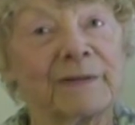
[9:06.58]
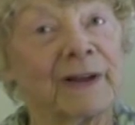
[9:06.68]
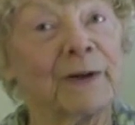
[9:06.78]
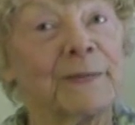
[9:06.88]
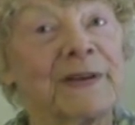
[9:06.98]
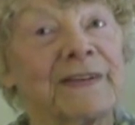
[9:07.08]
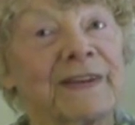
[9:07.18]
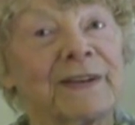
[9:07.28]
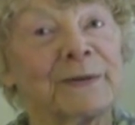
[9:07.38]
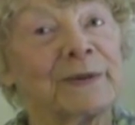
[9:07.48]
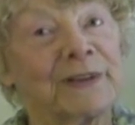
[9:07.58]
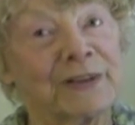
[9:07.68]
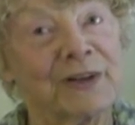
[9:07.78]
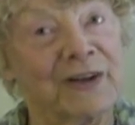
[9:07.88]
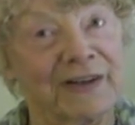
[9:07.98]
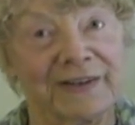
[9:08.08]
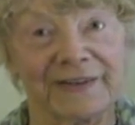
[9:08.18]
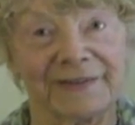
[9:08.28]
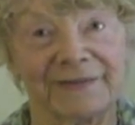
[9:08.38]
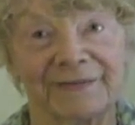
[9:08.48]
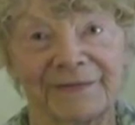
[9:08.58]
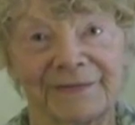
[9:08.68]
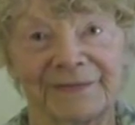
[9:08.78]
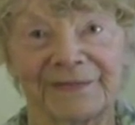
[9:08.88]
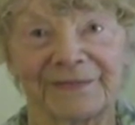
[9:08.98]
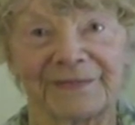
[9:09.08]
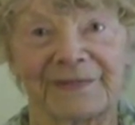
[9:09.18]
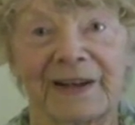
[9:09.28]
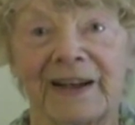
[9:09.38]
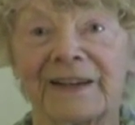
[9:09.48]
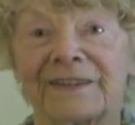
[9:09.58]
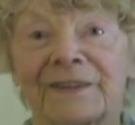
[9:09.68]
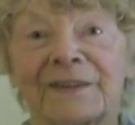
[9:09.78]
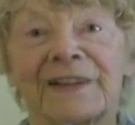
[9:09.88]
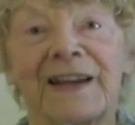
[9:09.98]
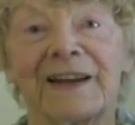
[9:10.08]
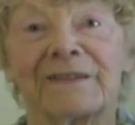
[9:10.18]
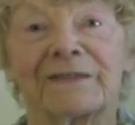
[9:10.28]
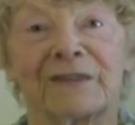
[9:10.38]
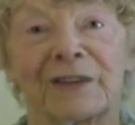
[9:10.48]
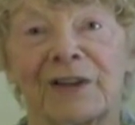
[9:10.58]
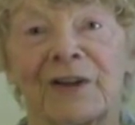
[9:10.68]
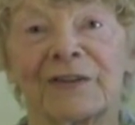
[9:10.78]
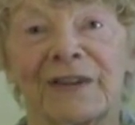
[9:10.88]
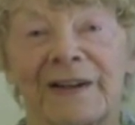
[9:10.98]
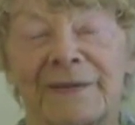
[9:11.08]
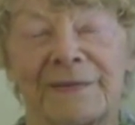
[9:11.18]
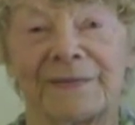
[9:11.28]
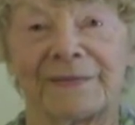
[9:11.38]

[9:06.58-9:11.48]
hoping that you will enjoy it. I certainly have for a long time.